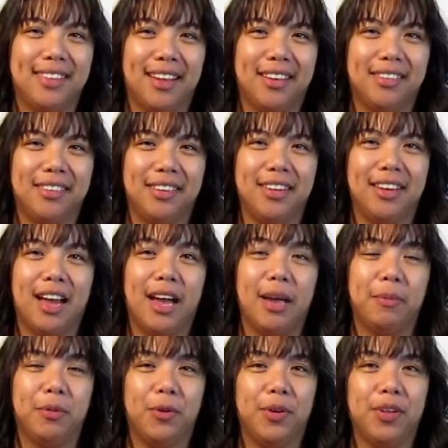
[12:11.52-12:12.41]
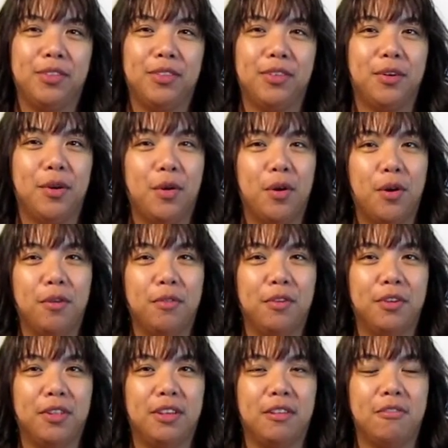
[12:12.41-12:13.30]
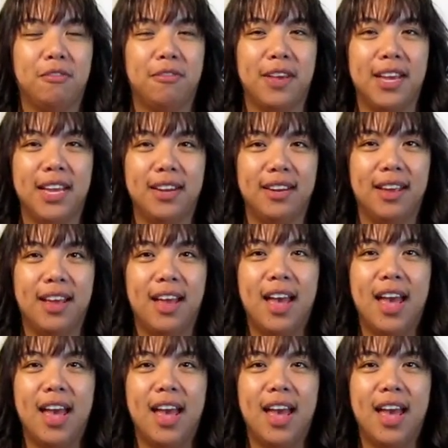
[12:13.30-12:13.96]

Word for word: section, I'm going to go over the fit,